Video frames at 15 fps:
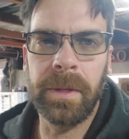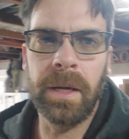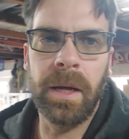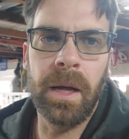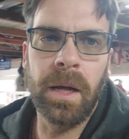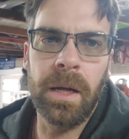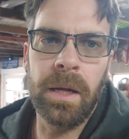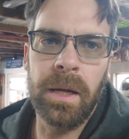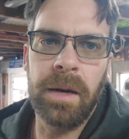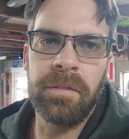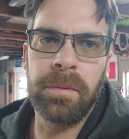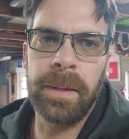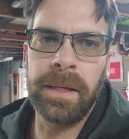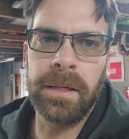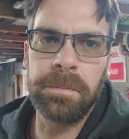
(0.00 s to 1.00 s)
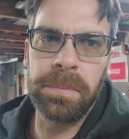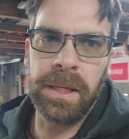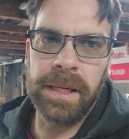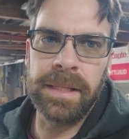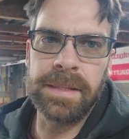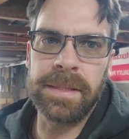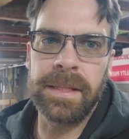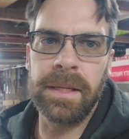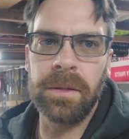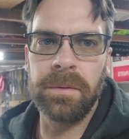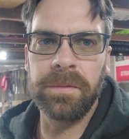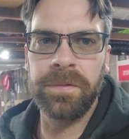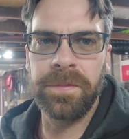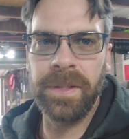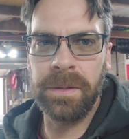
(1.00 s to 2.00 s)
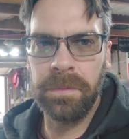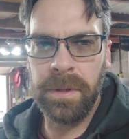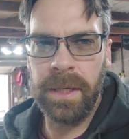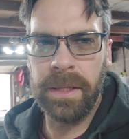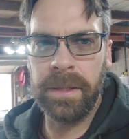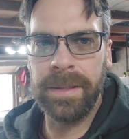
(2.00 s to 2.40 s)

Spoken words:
Everybody complains they don't fit right.